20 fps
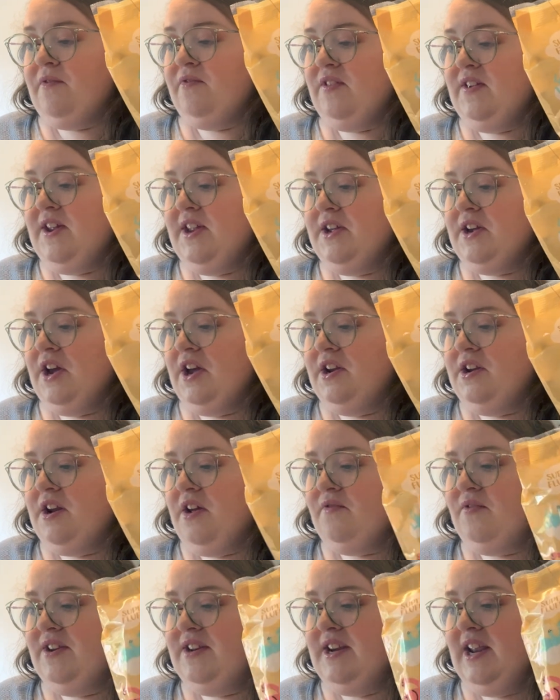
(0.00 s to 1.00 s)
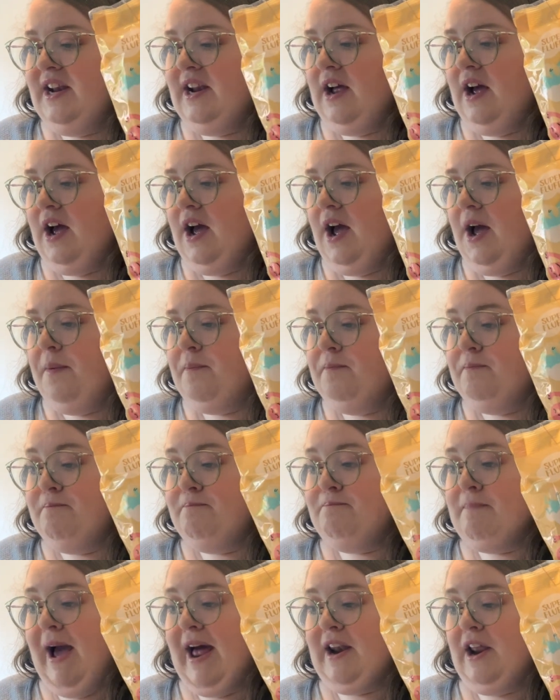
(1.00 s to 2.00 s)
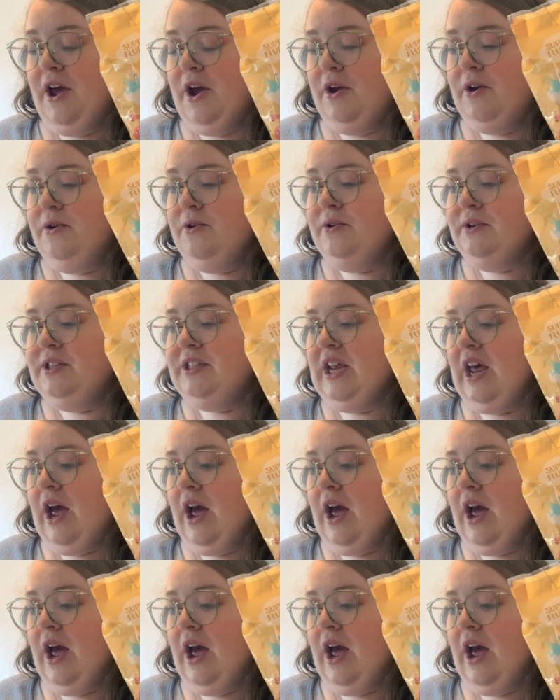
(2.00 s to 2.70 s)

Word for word: vegan vanilla mallows.